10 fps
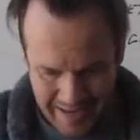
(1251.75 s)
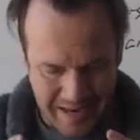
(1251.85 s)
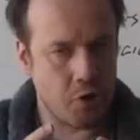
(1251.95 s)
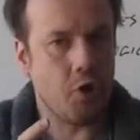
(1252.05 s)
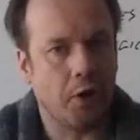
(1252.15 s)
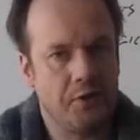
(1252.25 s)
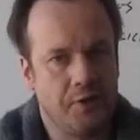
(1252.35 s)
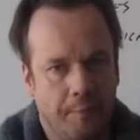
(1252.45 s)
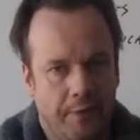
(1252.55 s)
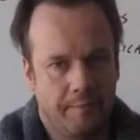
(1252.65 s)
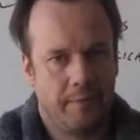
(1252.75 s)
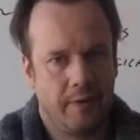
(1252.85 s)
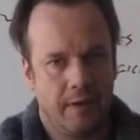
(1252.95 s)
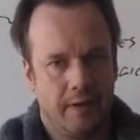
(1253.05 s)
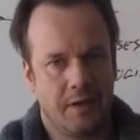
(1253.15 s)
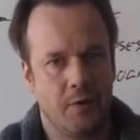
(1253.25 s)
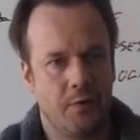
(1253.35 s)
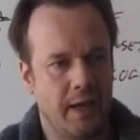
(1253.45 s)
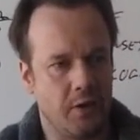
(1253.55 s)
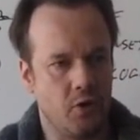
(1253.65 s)
you are something, you
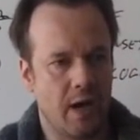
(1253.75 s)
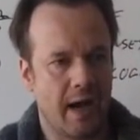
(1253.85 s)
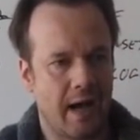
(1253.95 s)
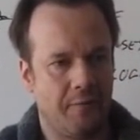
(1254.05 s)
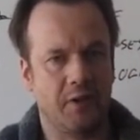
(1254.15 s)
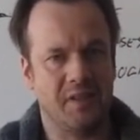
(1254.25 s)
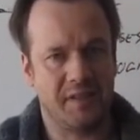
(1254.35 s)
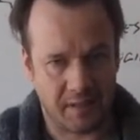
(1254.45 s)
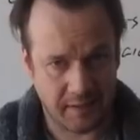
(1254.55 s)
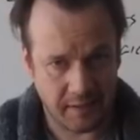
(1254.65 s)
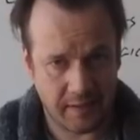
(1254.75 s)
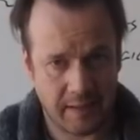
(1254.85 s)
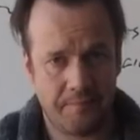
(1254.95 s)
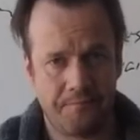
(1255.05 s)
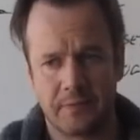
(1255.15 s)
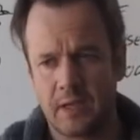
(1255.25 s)
know, that you have consistency.